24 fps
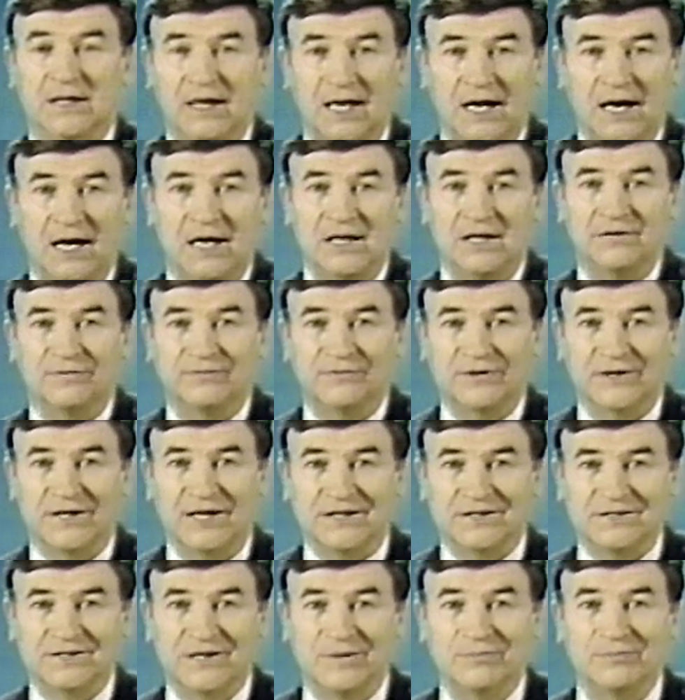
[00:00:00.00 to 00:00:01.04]
hard to
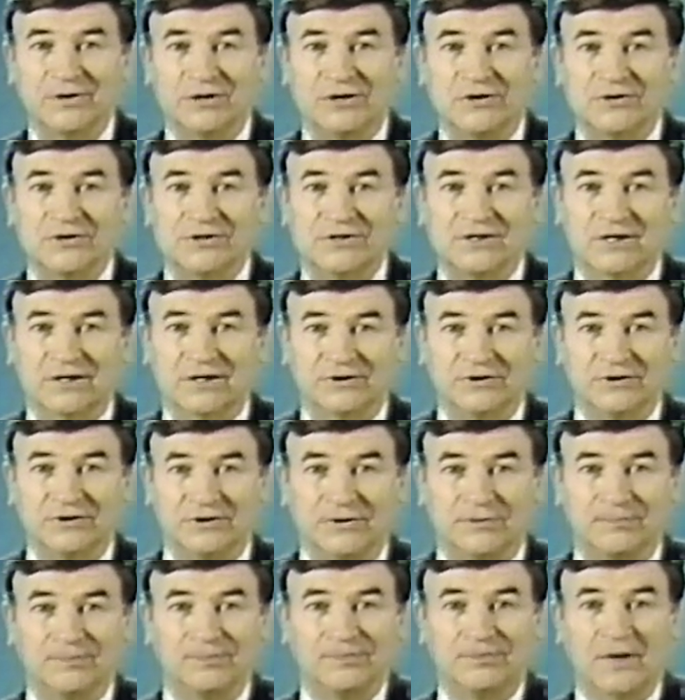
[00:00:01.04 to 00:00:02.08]
forget, something you're stuck
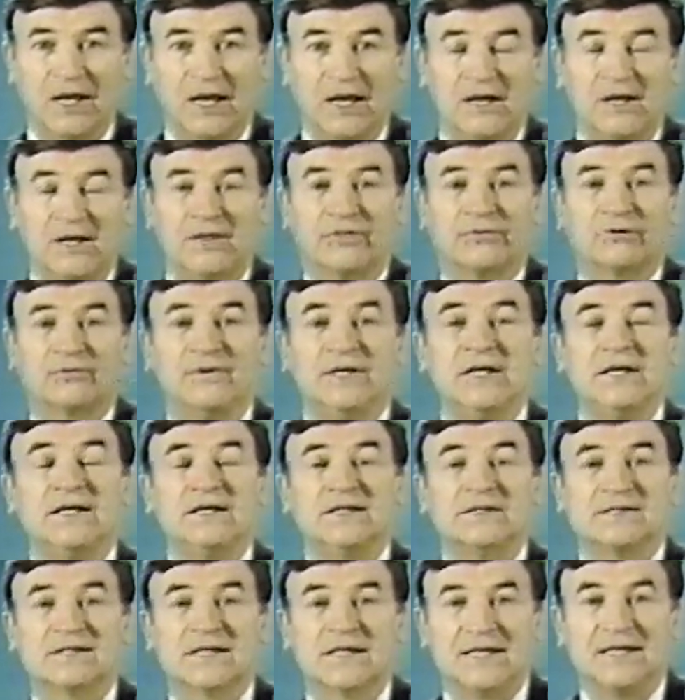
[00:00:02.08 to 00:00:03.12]
to. 3
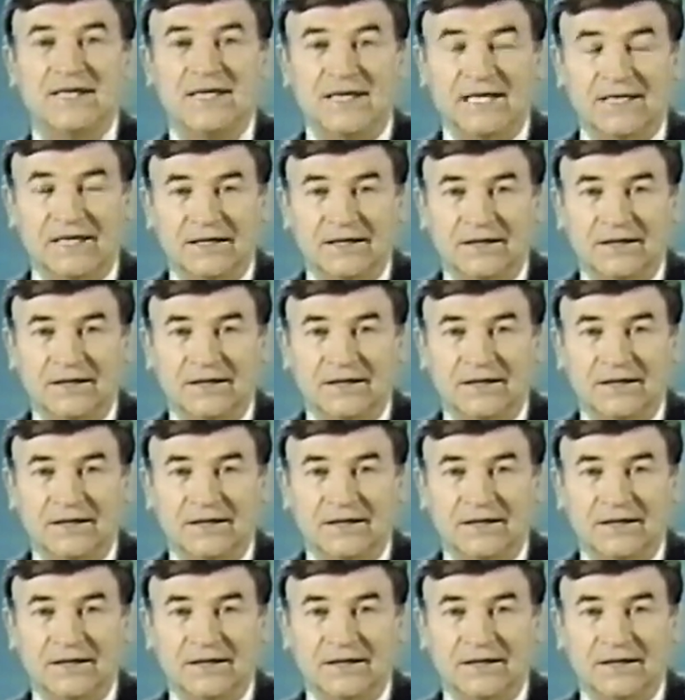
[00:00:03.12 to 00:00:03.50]
is key.